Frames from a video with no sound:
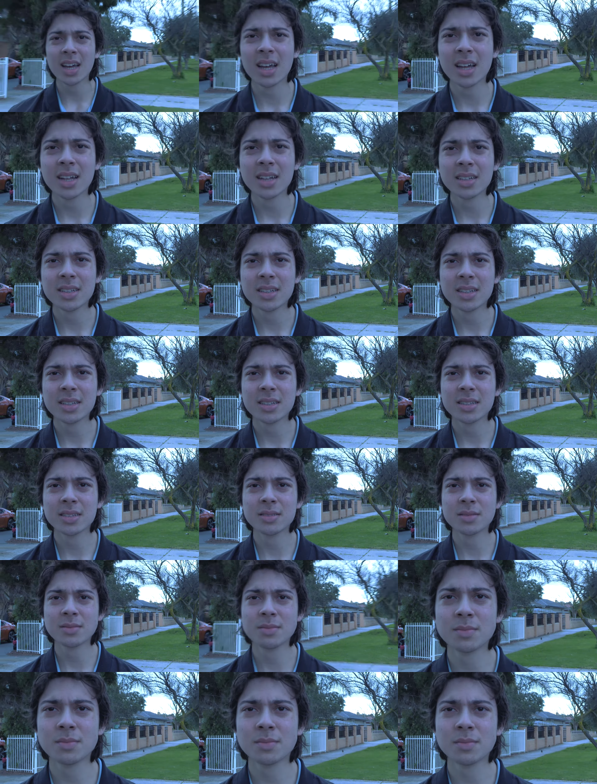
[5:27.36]

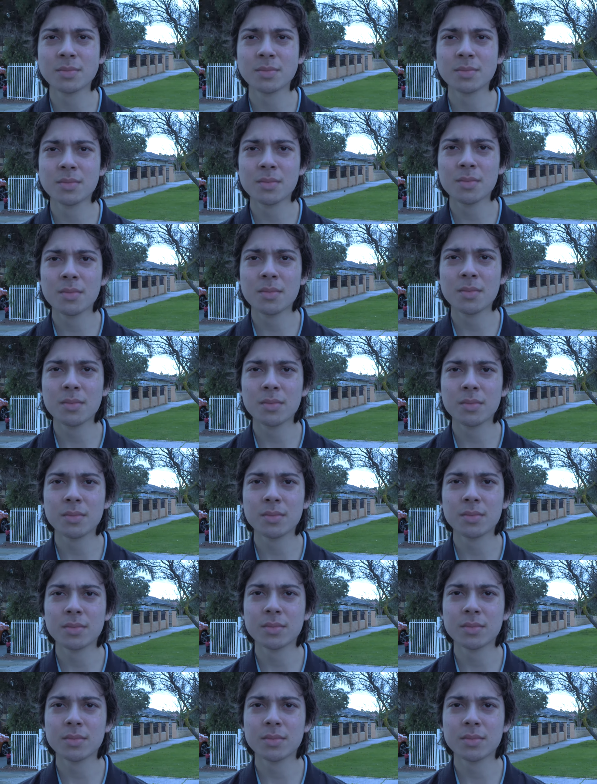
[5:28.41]
(silence)